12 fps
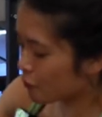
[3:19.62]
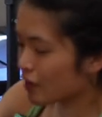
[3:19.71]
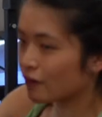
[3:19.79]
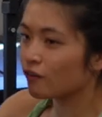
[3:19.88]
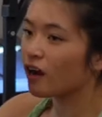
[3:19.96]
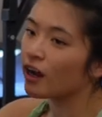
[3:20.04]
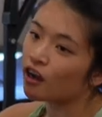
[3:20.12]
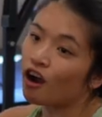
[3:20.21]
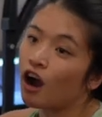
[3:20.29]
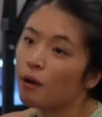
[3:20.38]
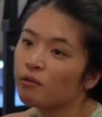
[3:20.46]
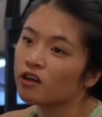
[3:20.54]
Whatever I
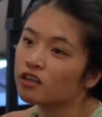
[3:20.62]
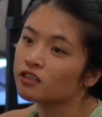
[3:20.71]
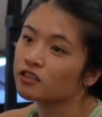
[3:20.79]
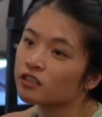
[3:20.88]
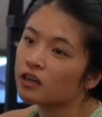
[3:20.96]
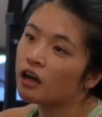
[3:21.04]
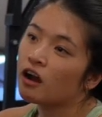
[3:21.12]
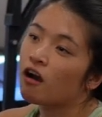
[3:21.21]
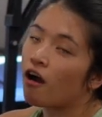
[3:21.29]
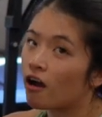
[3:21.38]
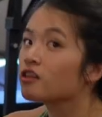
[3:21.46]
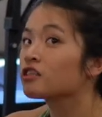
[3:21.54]
accomplish
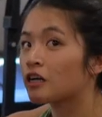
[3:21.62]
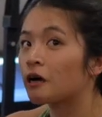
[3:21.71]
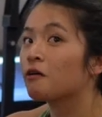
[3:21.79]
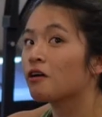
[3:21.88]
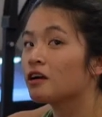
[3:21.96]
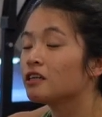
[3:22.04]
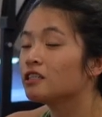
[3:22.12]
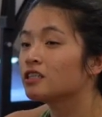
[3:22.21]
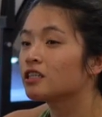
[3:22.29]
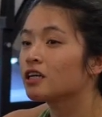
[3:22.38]
on steroids,